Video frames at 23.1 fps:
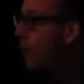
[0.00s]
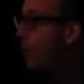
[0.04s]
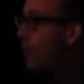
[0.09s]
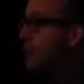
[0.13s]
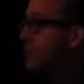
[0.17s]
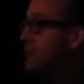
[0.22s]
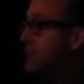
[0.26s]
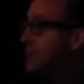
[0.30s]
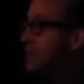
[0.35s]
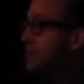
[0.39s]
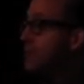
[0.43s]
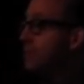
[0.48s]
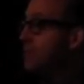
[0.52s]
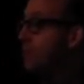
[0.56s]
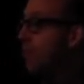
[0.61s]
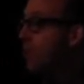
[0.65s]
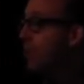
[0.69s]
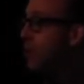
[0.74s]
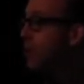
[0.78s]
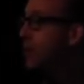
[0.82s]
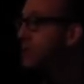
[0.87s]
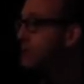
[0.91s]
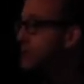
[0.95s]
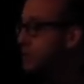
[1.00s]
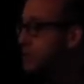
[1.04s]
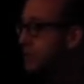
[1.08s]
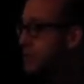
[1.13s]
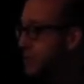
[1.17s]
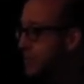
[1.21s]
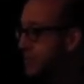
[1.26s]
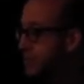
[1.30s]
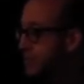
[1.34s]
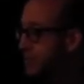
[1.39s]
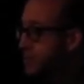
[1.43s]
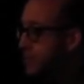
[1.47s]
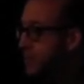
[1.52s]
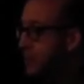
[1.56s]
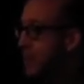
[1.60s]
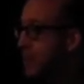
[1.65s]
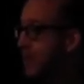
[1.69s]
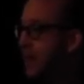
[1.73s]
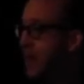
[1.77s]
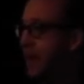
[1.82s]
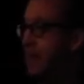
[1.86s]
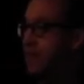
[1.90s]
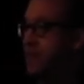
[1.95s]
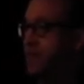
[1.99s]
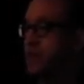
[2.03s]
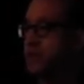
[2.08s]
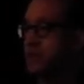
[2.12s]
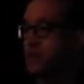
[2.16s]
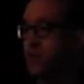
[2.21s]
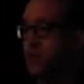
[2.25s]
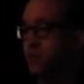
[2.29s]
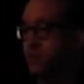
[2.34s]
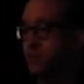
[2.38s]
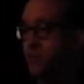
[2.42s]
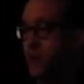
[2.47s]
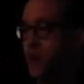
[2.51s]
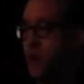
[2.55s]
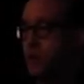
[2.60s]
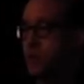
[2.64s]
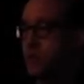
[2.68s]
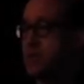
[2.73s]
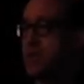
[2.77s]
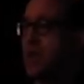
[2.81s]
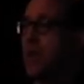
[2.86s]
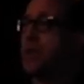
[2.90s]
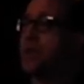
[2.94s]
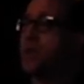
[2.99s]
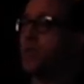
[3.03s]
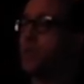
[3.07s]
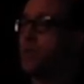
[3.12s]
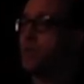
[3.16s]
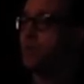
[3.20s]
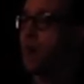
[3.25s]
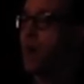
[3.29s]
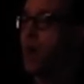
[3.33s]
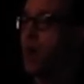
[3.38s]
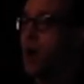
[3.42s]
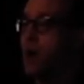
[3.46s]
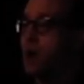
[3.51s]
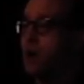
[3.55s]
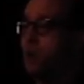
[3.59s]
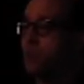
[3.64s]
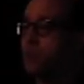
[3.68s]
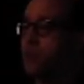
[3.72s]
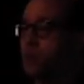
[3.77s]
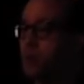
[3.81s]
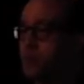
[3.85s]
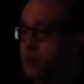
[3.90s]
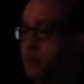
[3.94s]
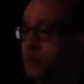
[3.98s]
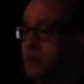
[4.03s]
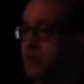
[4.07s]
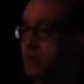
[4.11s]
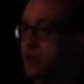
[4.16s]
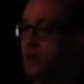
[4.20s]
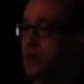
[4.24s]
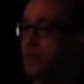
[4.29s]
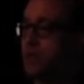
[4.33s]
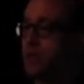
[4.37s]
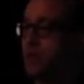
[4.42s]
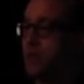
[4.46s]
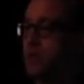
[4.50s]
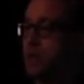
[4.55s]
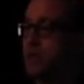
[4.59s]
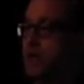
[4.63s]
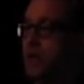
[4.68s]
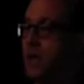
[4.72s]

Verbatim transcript: But what was even more interesting to me, and this sort of coincided with my own personal